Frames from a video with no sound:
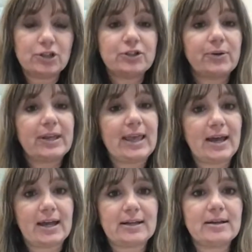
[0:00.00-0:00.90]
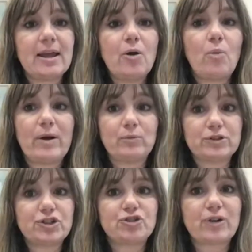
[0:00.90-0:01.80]
So again, when we're
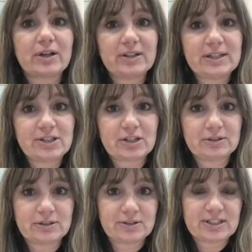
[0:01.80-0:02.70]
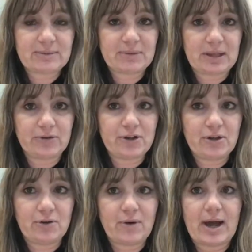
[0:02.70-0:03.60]
struggling to learn something
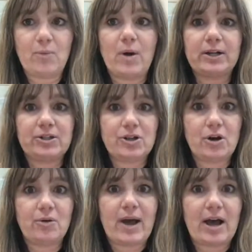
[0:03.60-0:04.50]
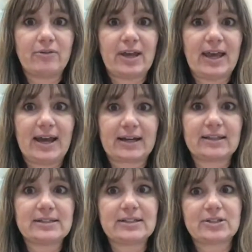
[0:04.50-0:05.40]
new, I want to know how the heck
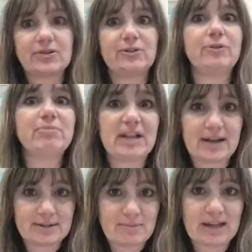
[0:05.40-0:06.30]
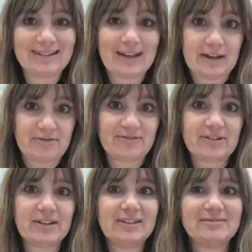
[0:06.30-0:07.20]
this is going to apply to my life,
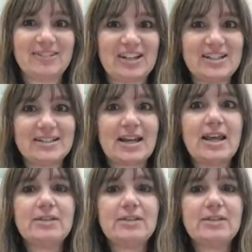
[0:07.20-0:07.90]
right?